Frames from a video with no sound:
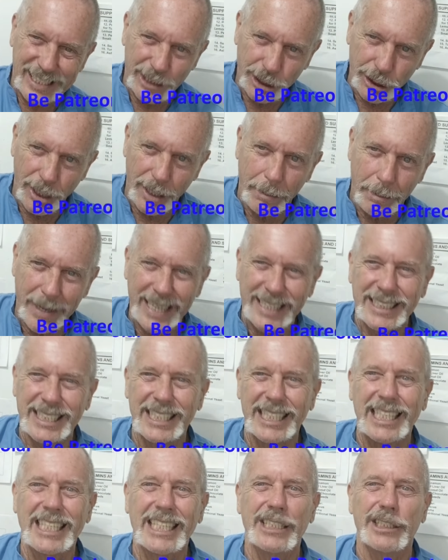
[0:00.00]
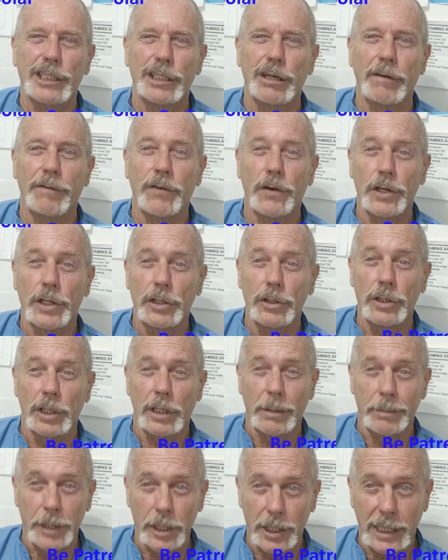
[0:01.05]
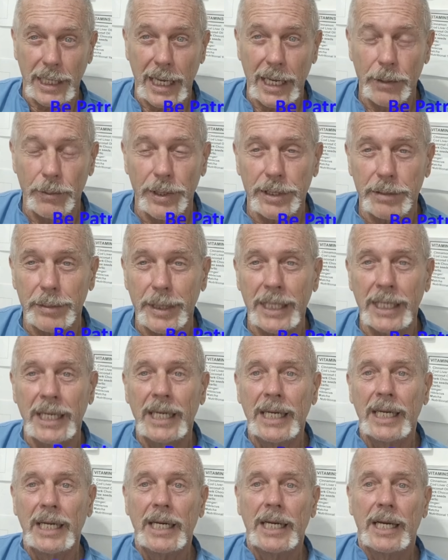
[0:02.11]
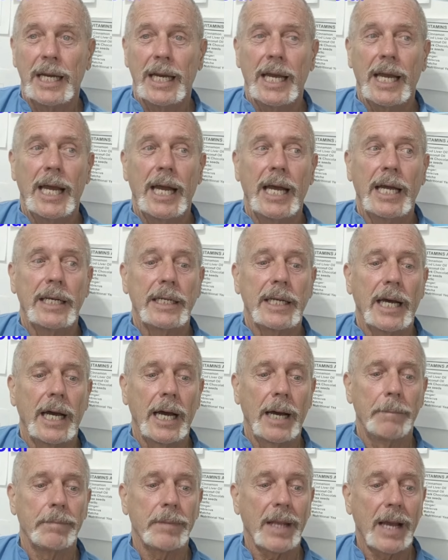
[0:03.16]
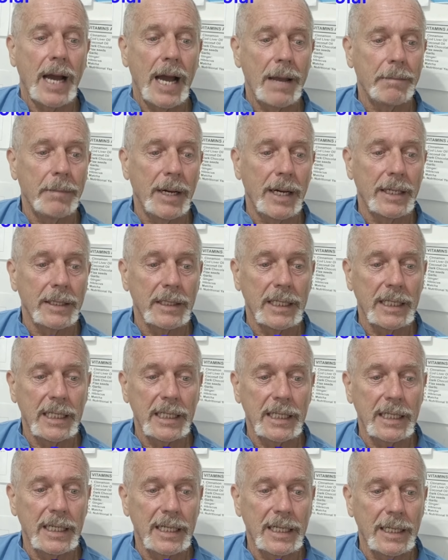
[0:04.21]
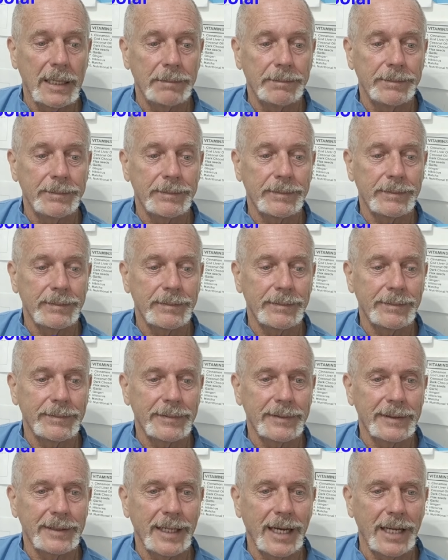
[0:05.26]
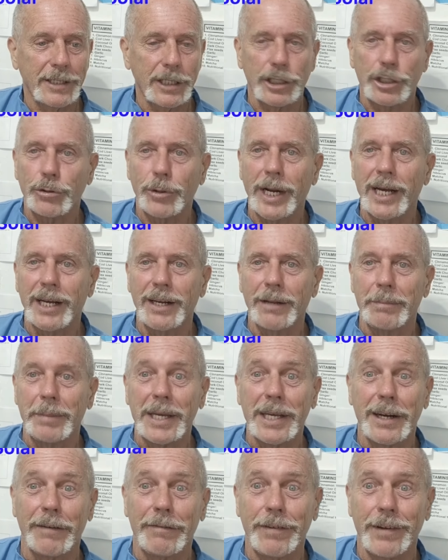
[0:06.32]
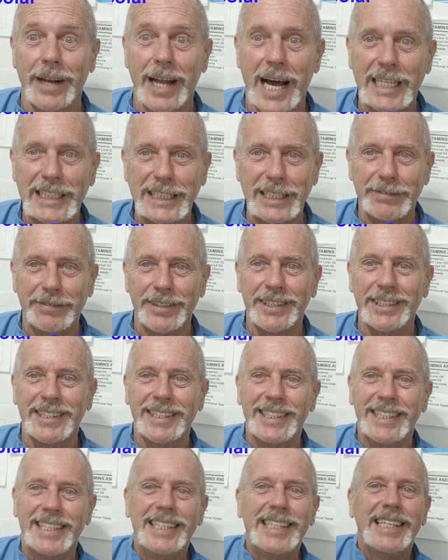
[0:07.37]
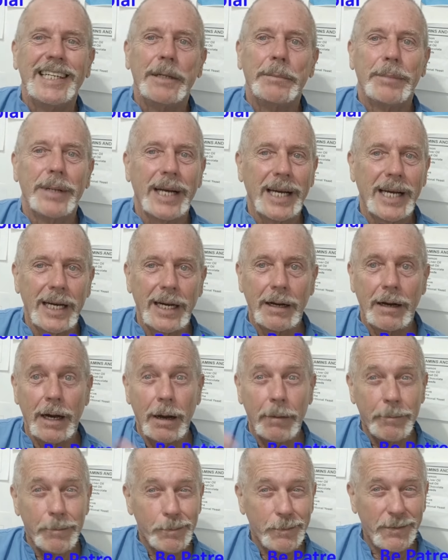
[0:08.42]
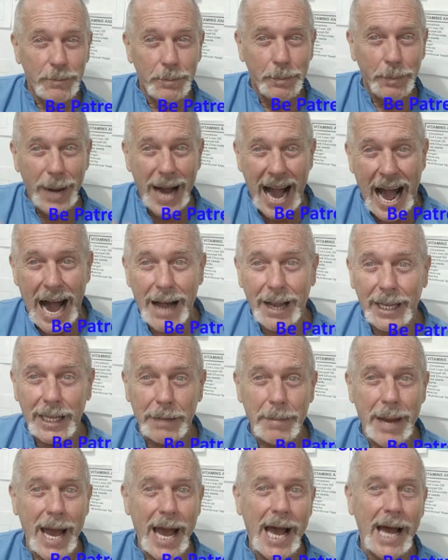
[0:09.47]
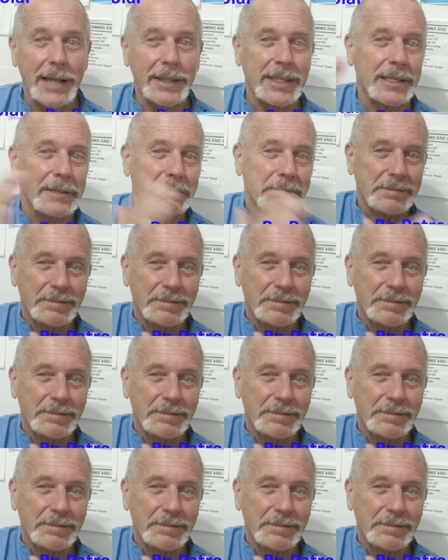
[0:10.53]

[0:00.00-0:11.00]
sort of makes it easier for you to communicate with me. And I'm on the trail of being a philosopher, but a polymath,